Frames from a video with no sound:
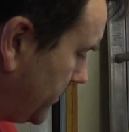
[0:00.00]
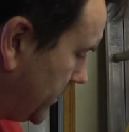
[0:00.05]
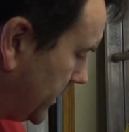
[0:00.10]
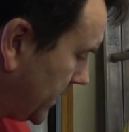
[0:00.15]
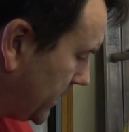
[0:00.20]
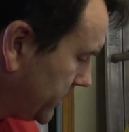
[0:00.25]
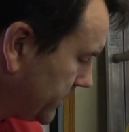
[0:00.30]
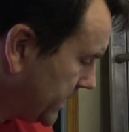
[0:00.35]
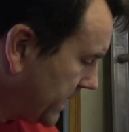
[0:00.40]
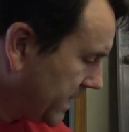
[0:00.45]

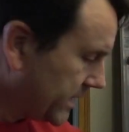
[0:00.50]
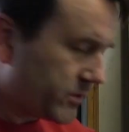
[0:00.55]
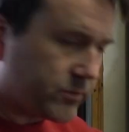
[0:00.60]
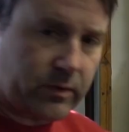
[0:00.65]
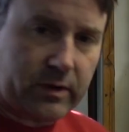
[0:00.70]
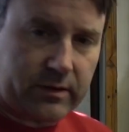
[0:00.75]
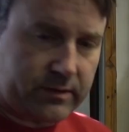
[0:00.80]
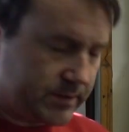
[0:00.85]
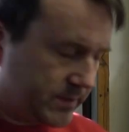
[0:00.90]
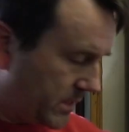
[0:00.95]
Yeah, this last
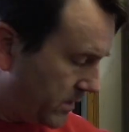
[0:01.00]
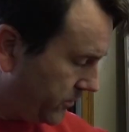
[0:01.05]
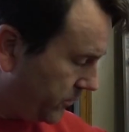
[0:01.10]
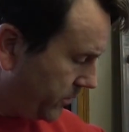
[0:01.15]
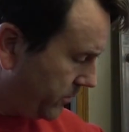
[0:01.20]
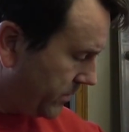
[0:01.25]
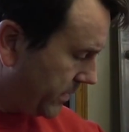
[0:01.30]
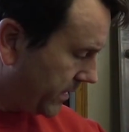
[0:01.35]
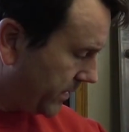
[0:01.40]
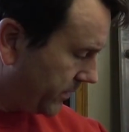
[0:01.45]
weld sound a
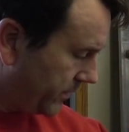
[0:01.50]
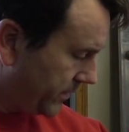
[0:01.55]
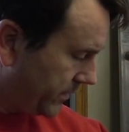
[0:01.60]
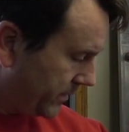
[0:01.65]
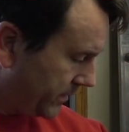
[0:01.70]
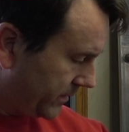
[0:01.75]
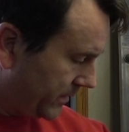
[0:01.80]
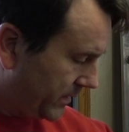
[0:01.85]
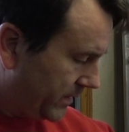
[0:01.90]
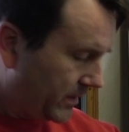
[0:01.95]
little better.
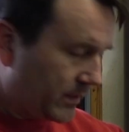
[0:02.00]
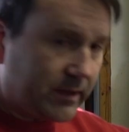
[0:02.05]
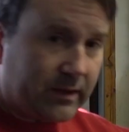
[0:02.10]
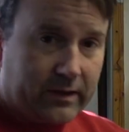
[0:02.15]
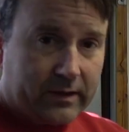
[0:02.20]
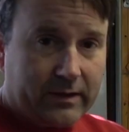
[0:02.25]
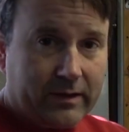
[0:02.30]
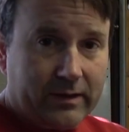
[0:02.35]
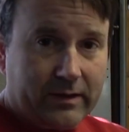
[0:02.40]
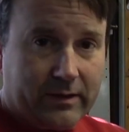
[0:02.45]

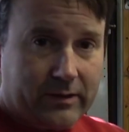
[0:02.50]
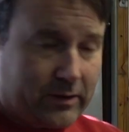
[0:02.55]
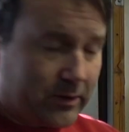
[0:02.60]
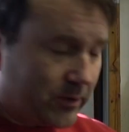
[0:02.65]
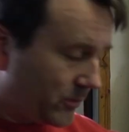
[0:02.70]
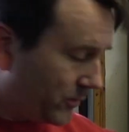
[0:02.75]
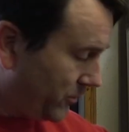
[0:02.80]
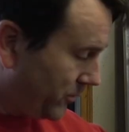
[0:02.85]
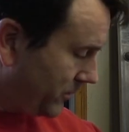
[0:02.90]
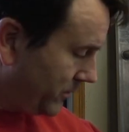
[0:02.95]

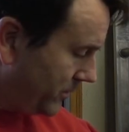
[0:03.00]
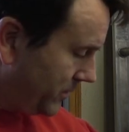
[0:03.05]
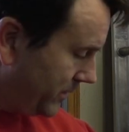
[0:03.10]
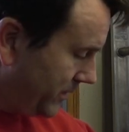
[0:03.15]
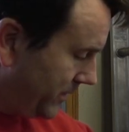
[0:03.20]
Another little